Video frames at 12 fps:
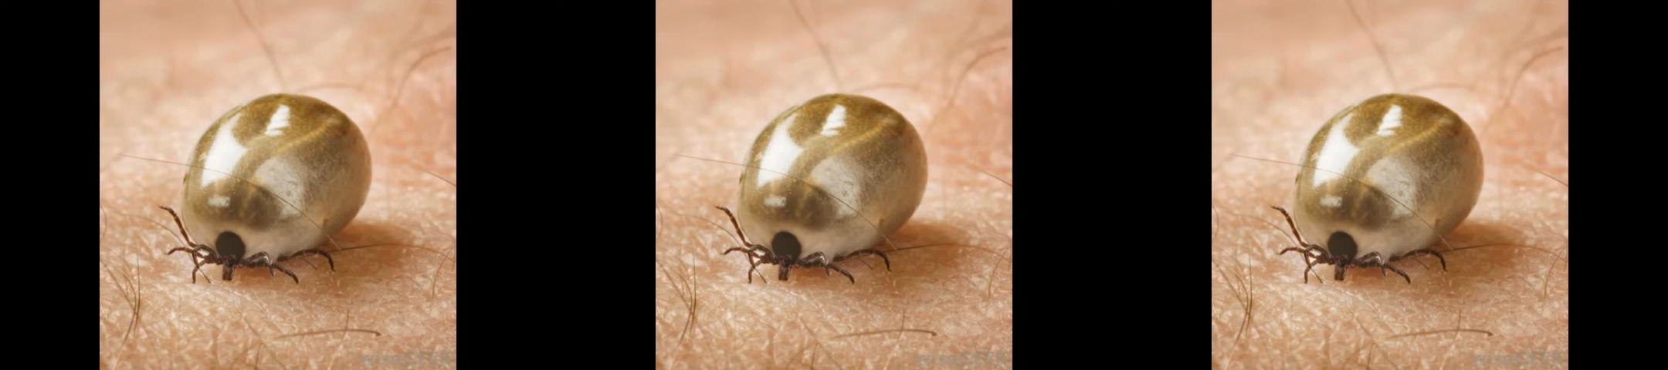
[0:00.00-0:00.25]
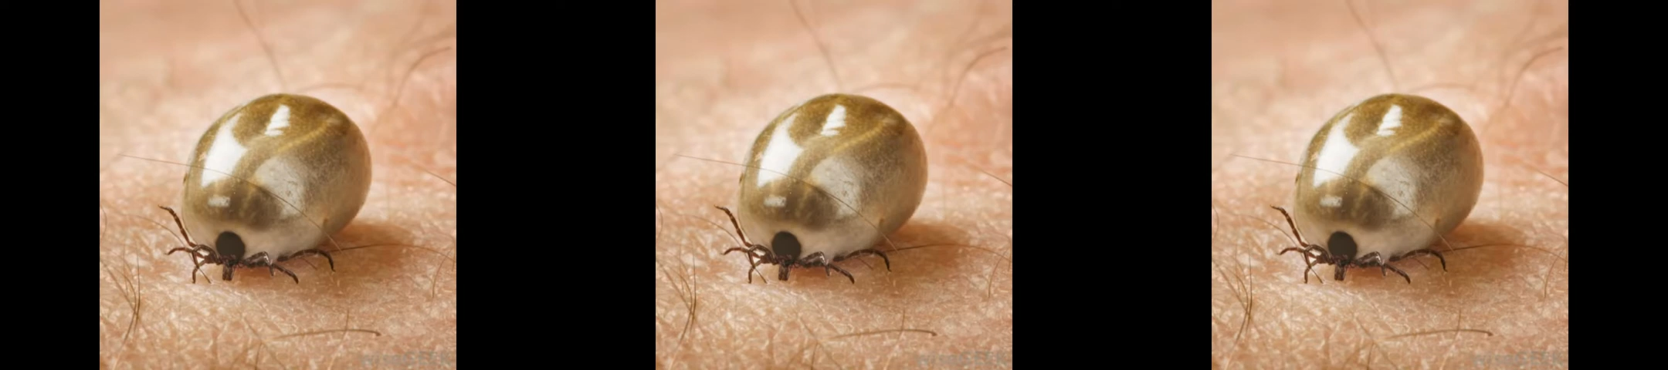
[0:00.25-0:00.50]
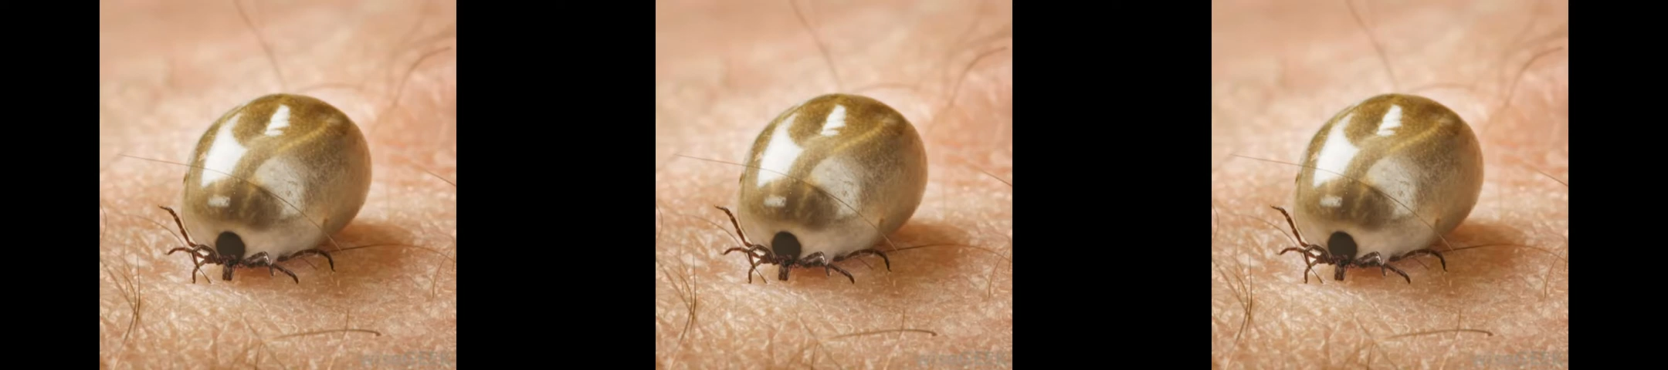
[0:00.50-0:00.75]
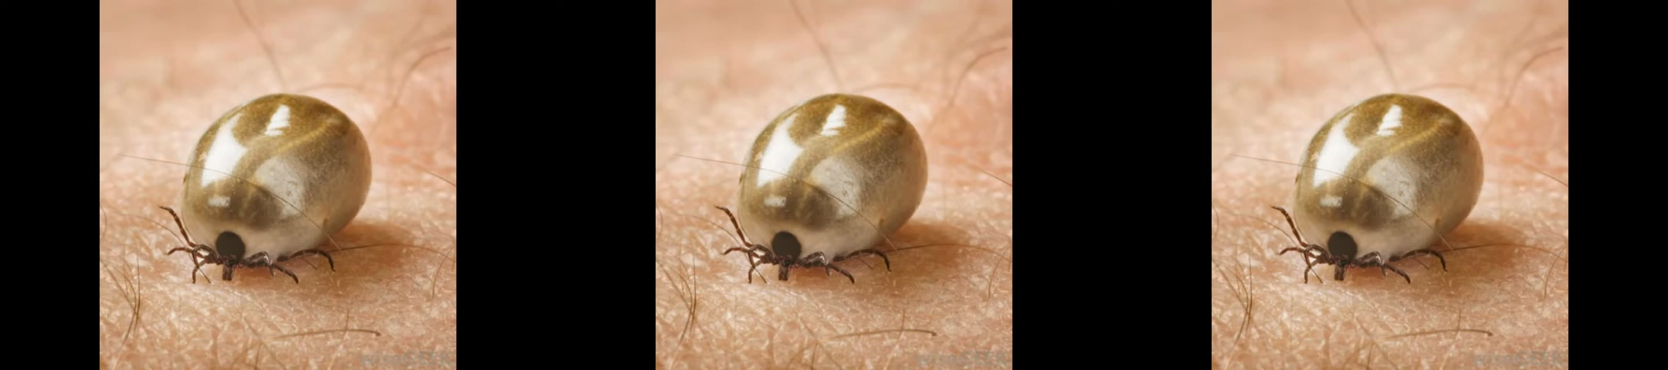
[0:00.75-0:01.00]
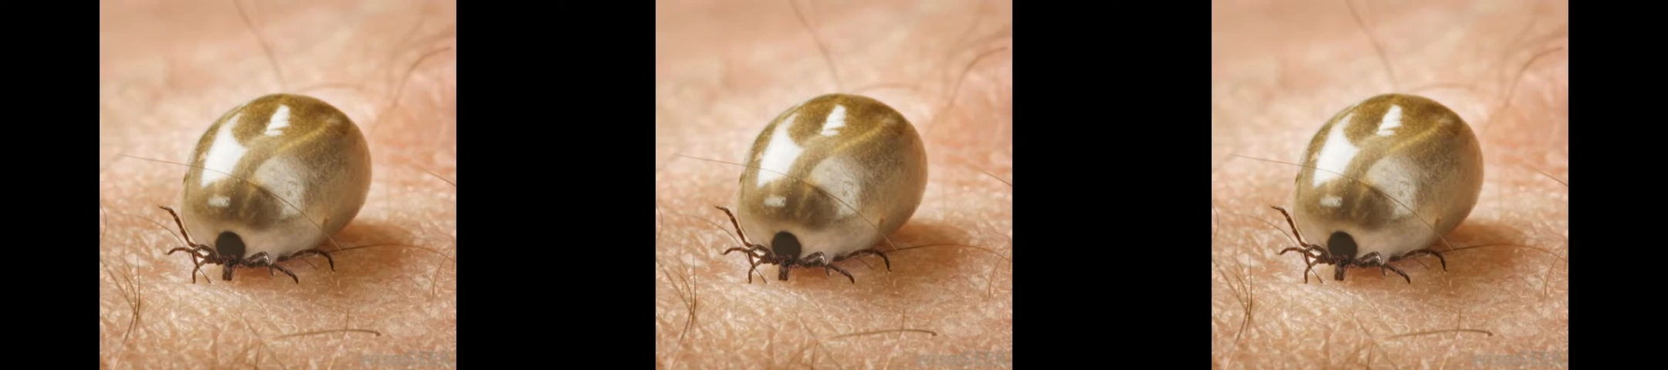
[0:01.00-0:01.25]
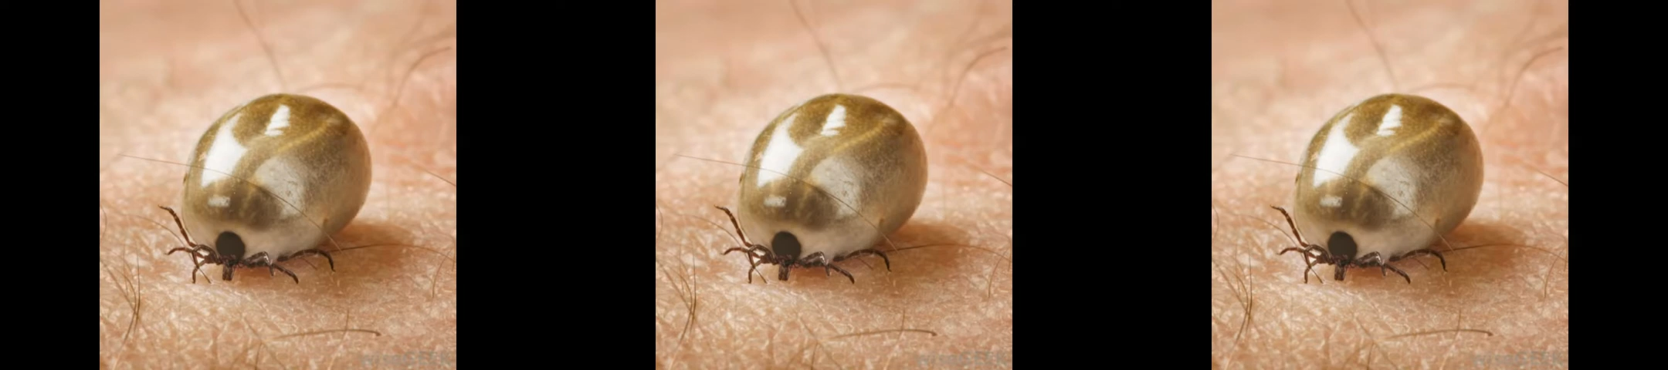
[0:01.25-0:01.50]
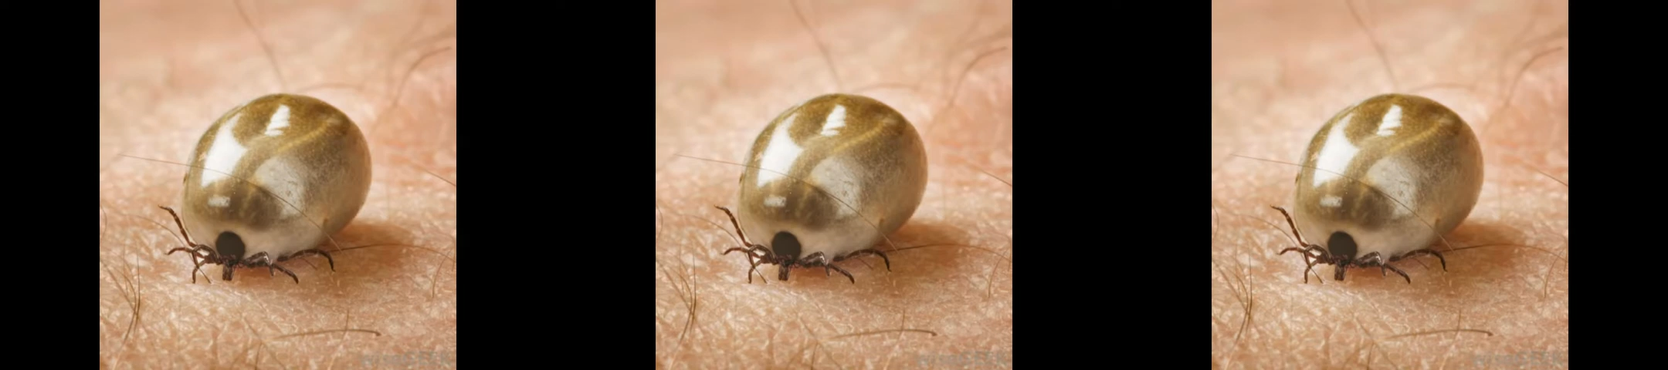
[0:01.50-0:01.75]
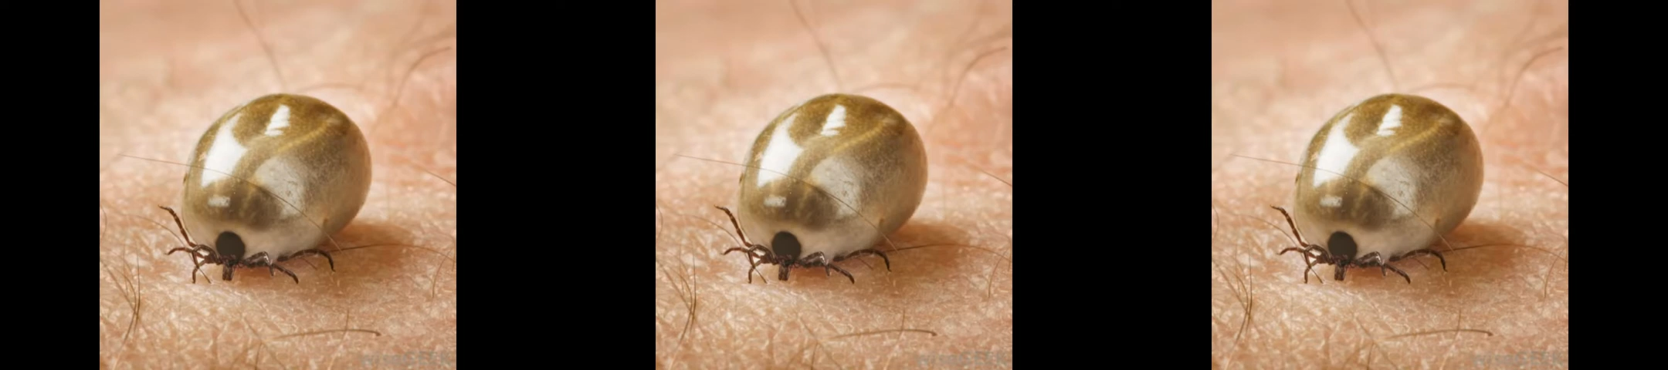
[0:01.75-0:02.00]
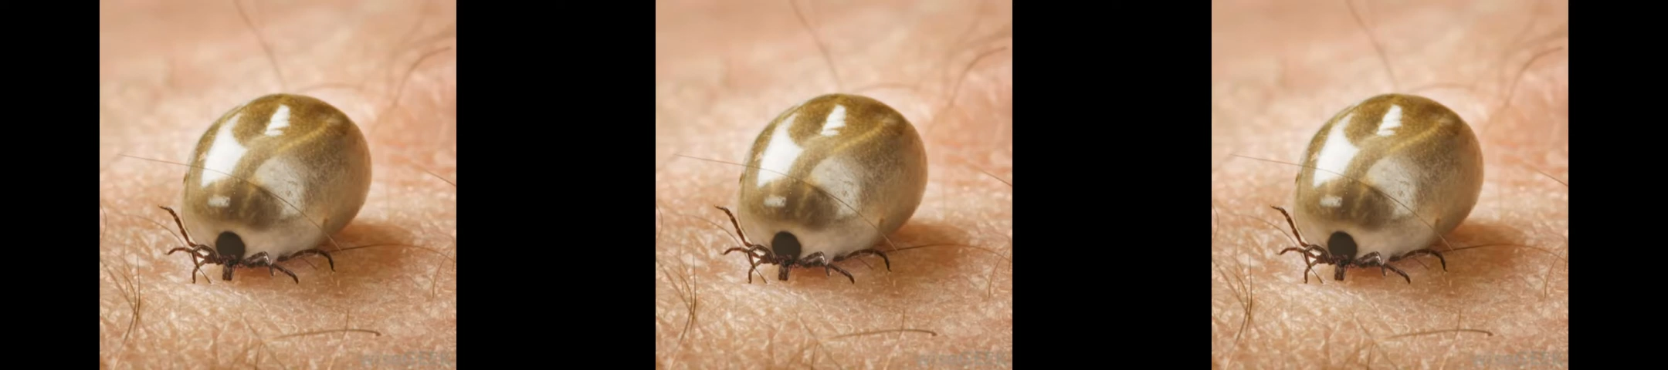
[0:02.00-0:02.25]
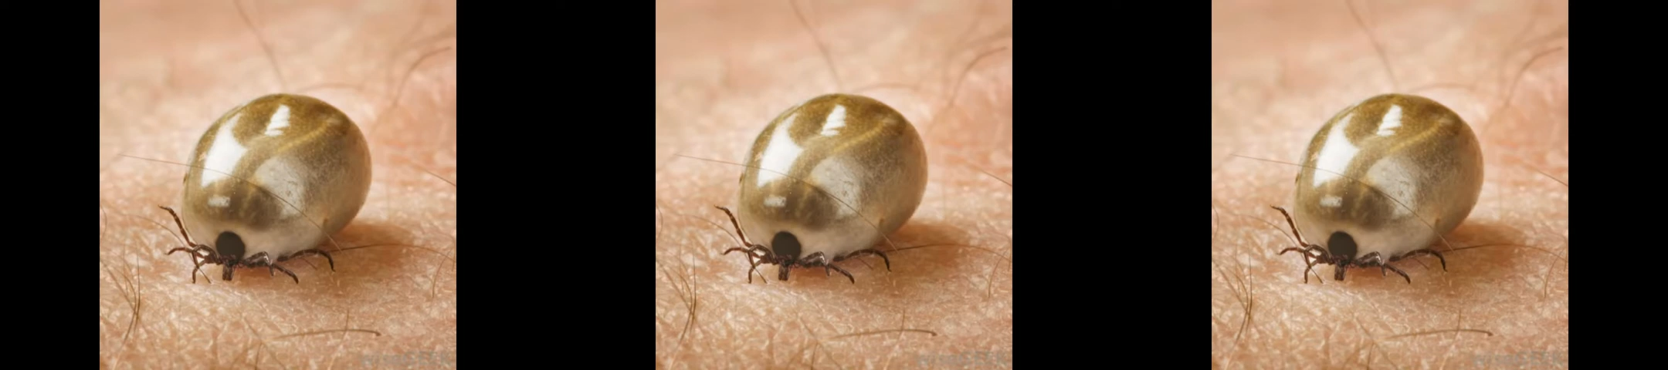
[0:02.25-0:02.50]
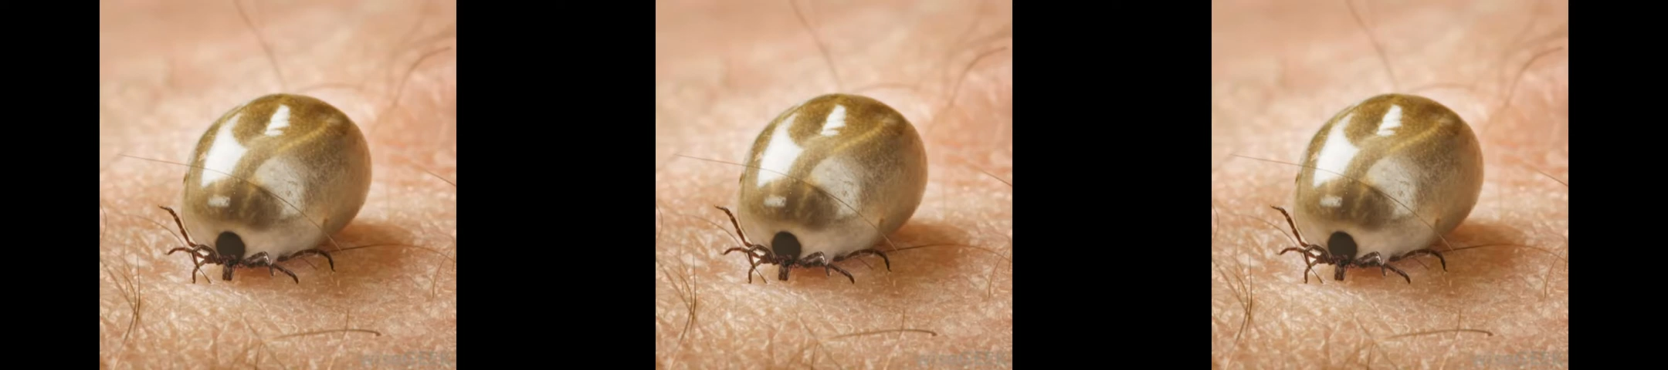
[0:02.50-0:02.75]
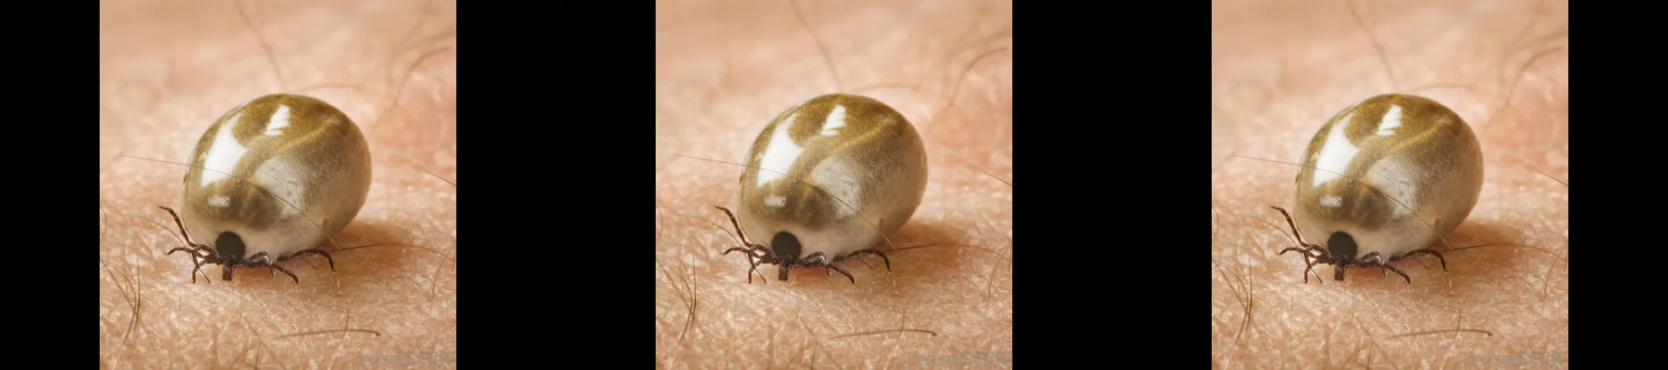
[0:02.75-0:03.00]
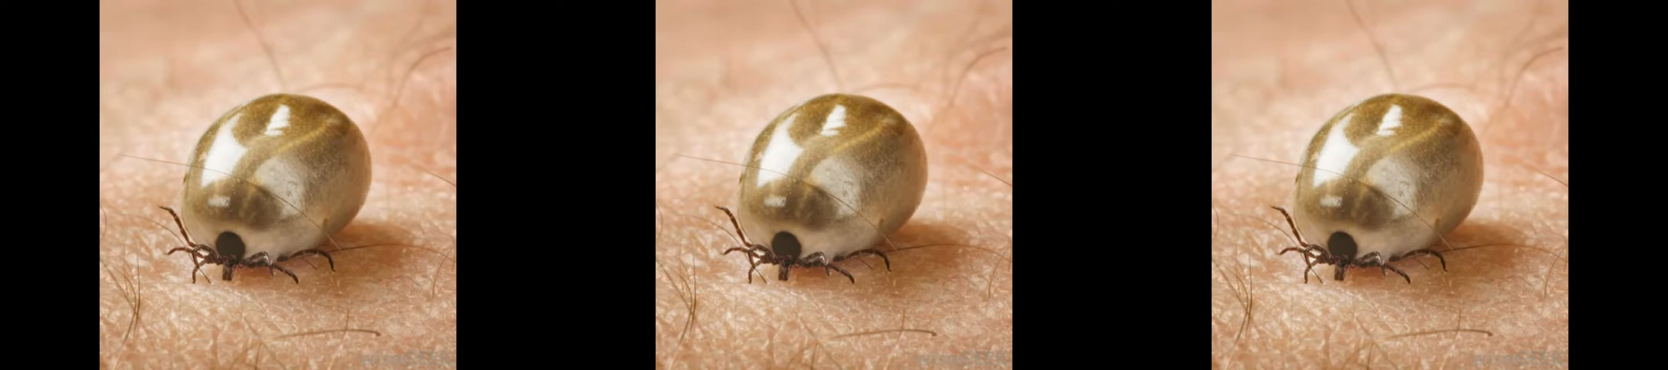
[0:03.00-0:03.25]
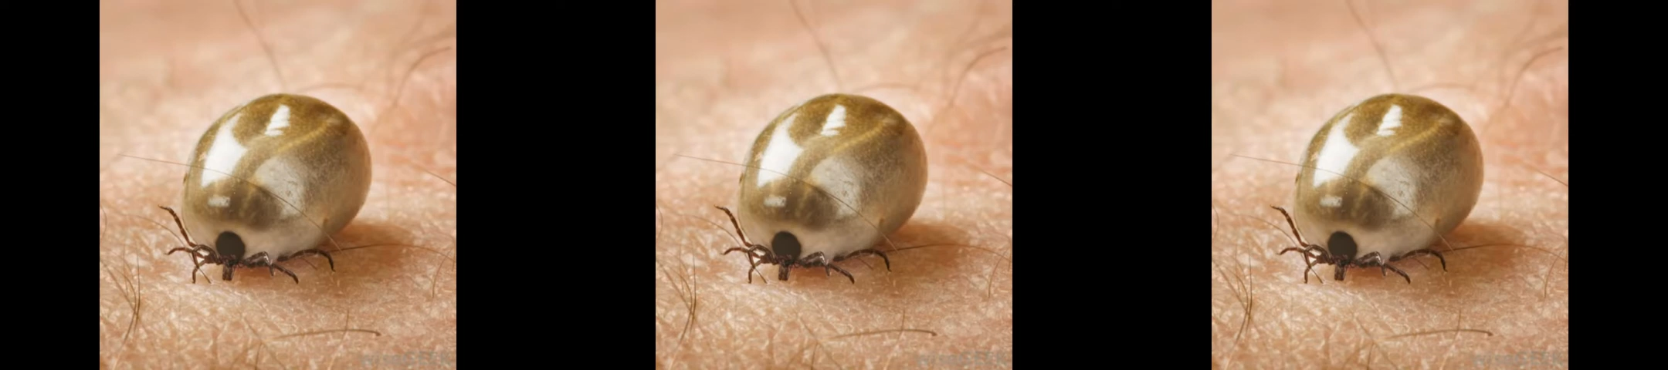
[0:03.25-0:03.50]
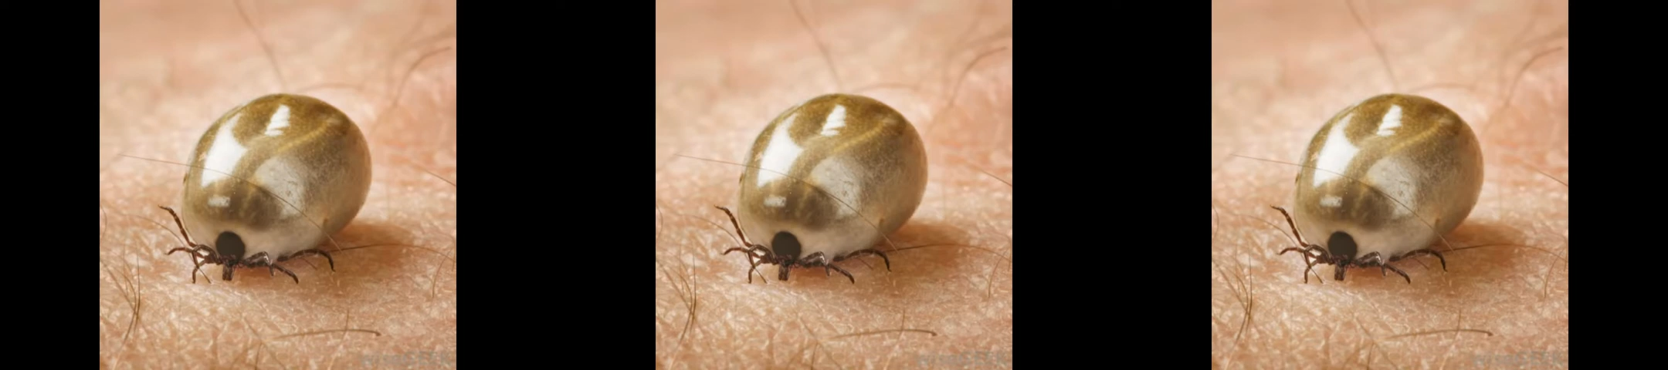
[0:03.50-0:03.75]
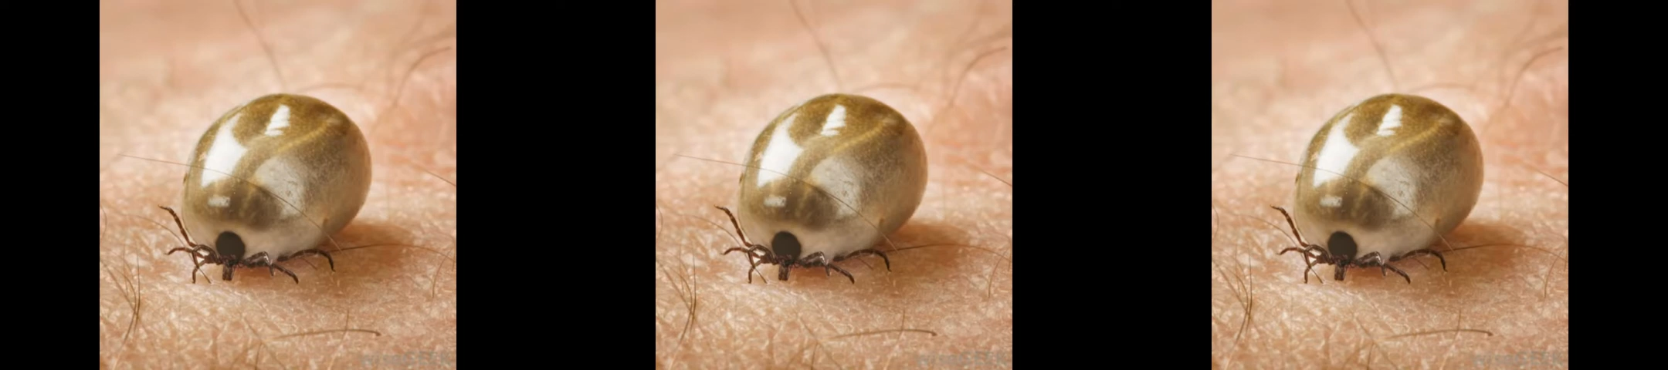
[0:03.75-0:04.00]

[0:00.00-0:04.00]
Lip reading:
No face is visible, so there are no lips to read.